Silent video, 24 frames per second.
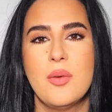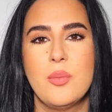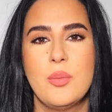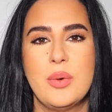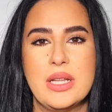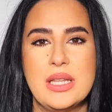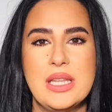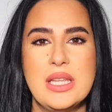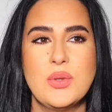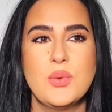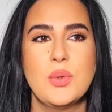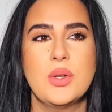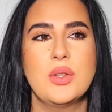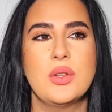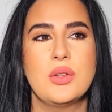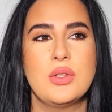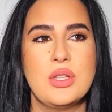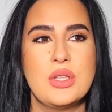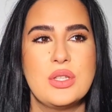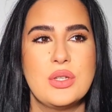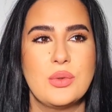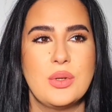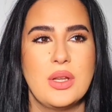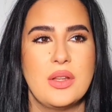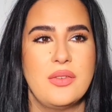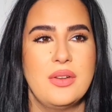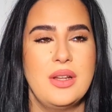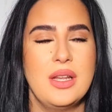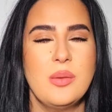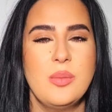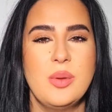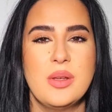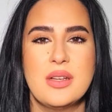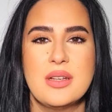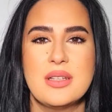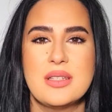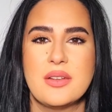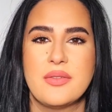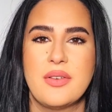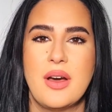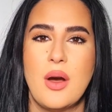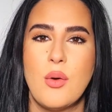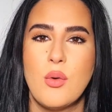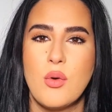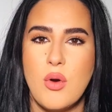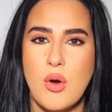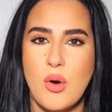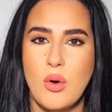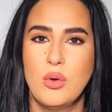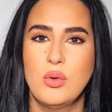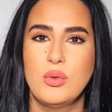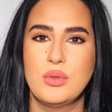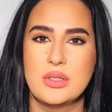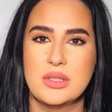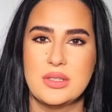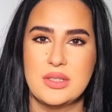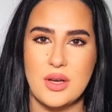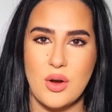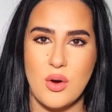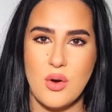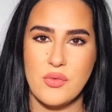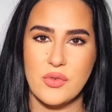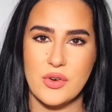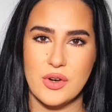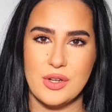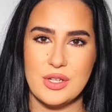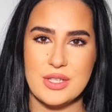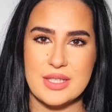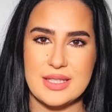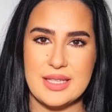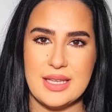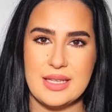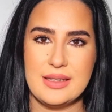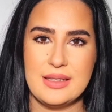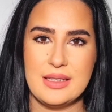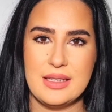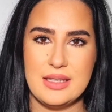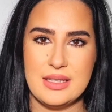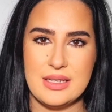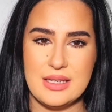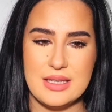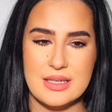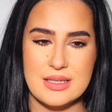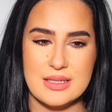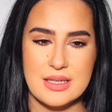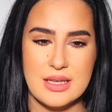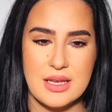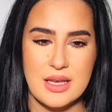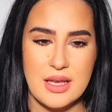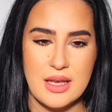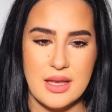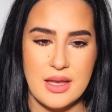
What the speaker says: But this one on its own, I feel like because of how cold the overall scent it is,